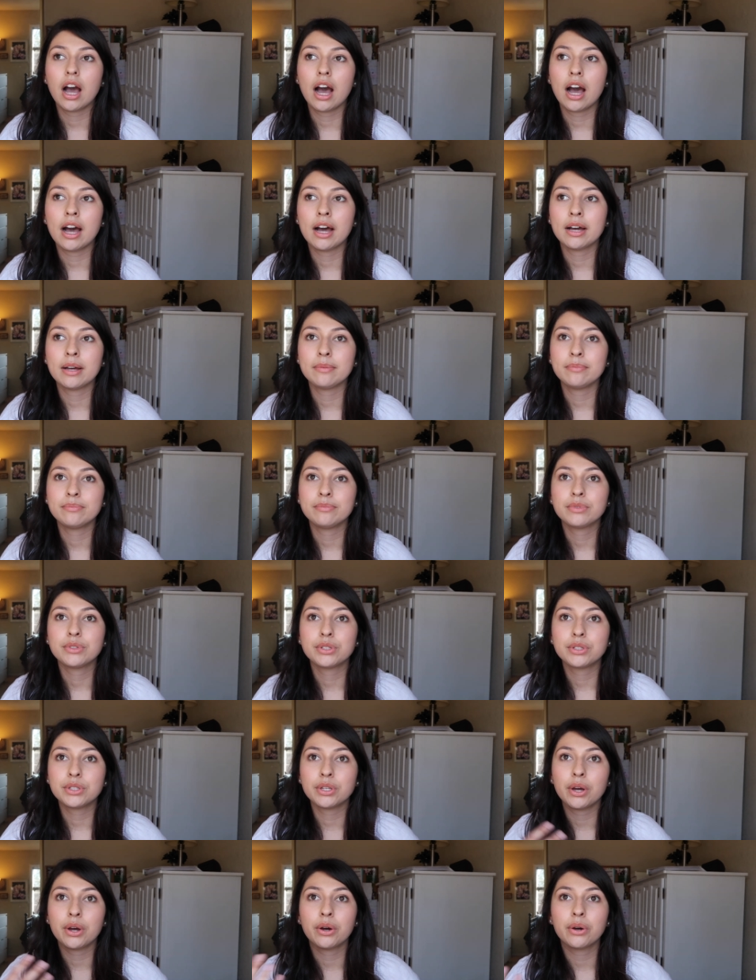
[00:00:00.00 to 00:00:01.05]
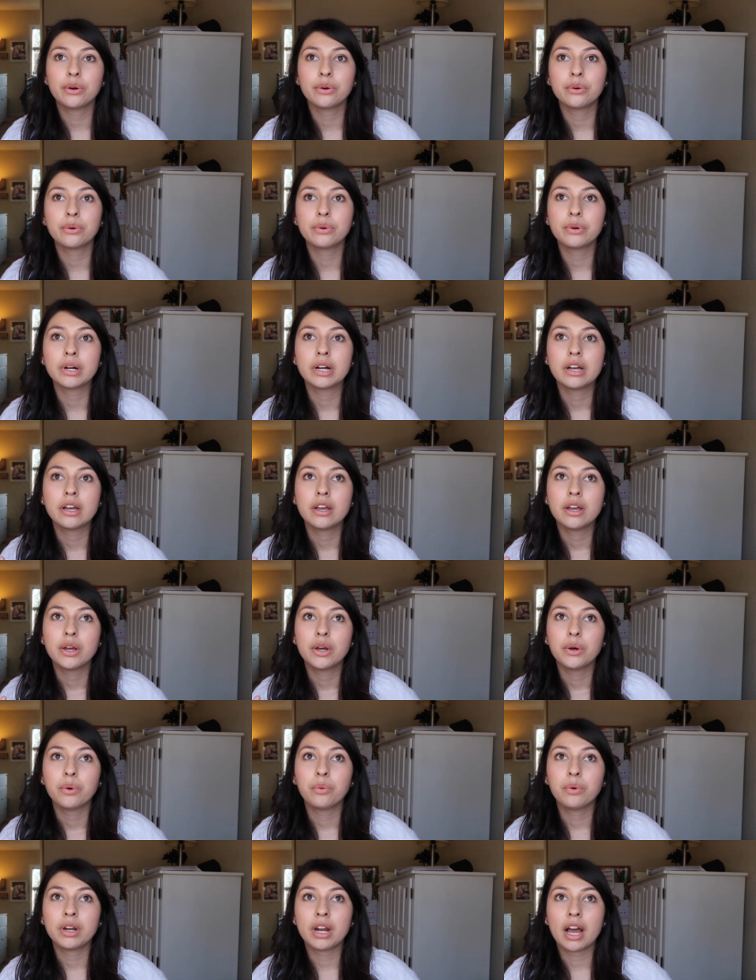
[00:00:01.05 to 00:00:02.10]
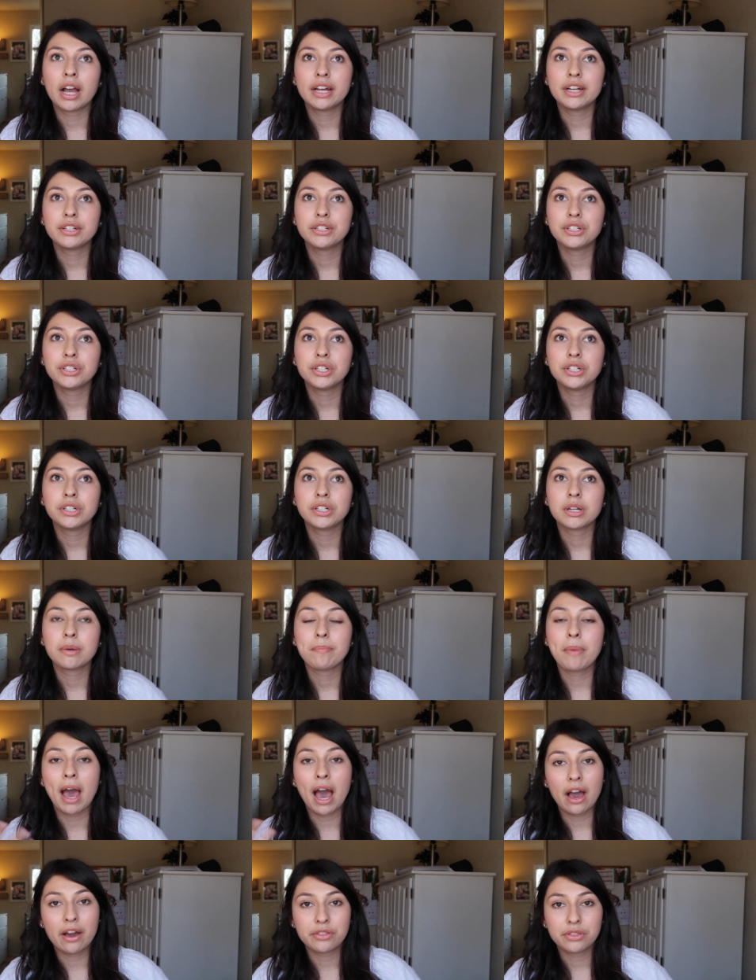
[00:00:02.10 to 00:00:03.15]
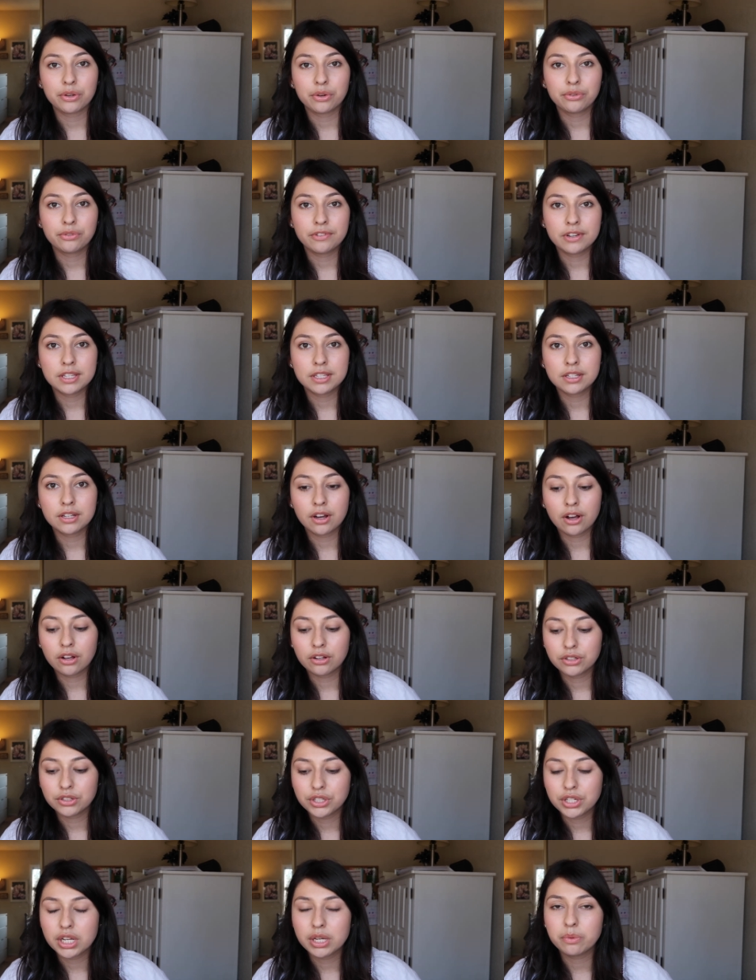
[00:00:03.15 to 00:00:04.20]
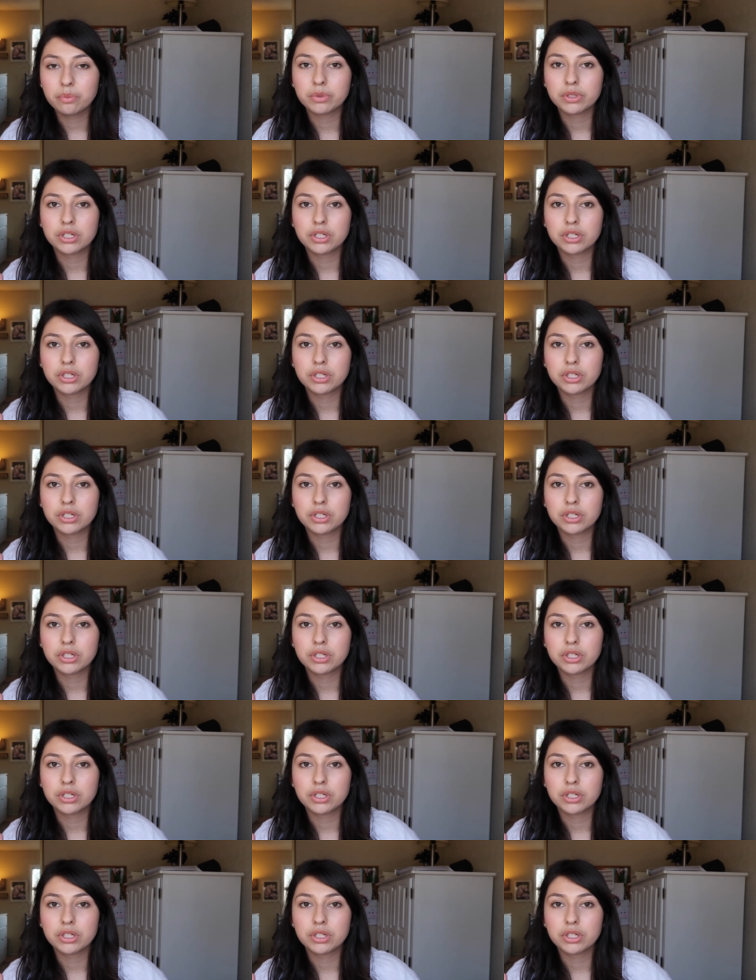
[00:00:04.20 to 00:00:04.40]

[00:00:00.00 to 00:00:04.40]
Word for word: Um, so when I took pathophysiology,